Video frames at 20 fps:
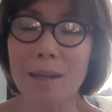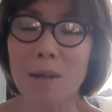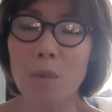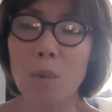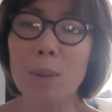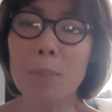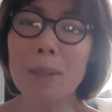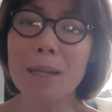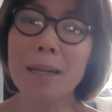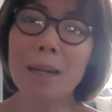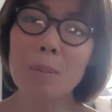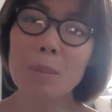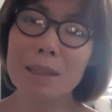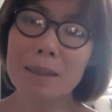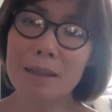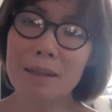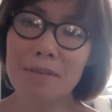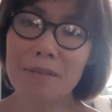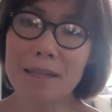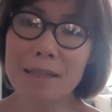We become a
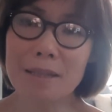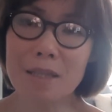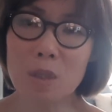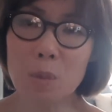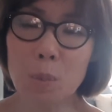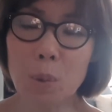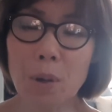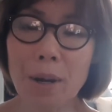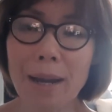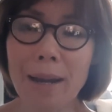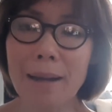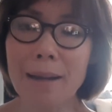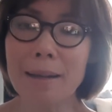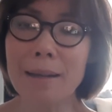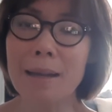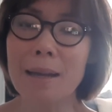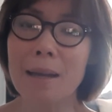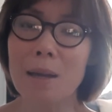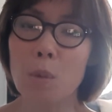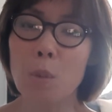living
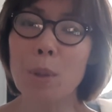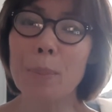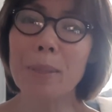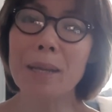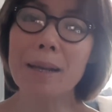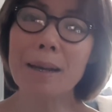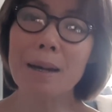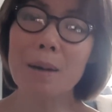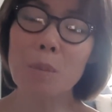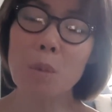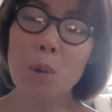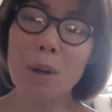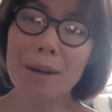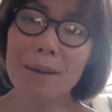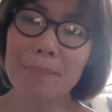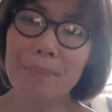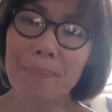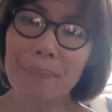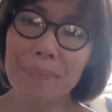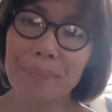spring. We become what?